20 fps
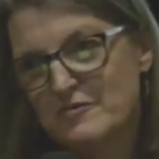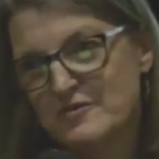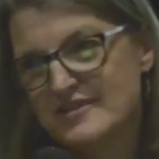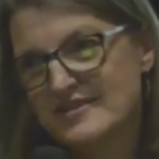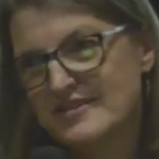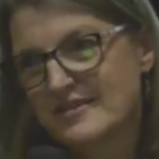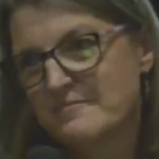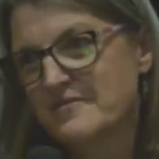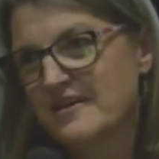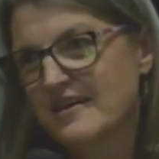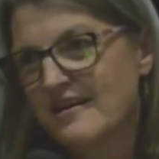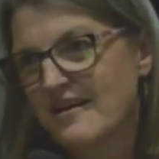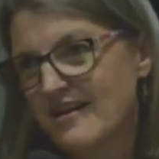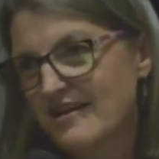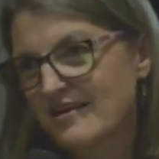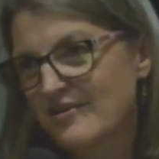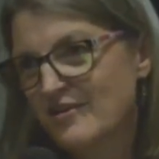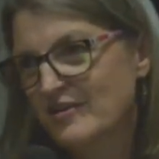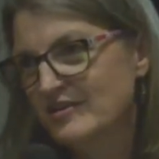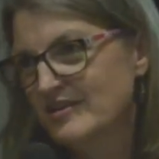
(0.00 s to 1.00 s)
was something
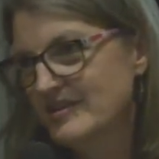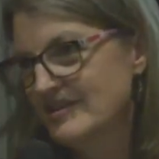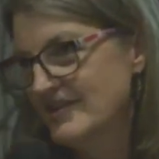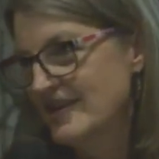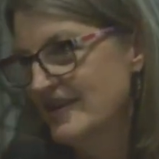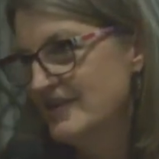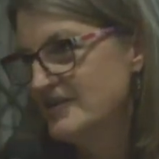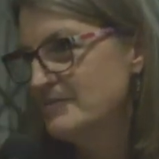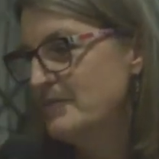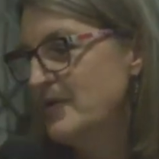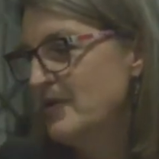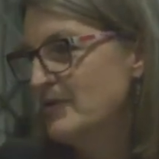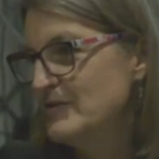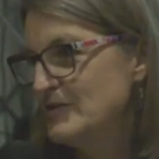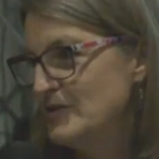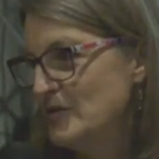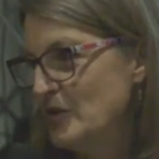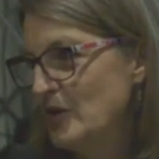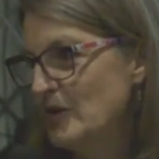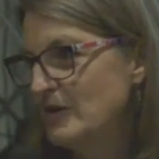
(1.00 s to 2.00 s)
I called a touch
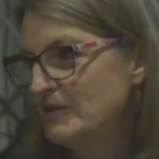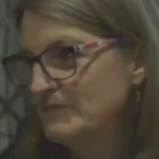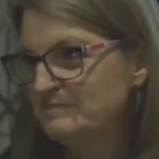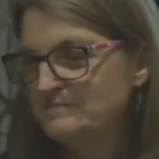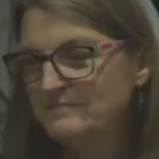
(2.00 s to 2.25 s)
poster.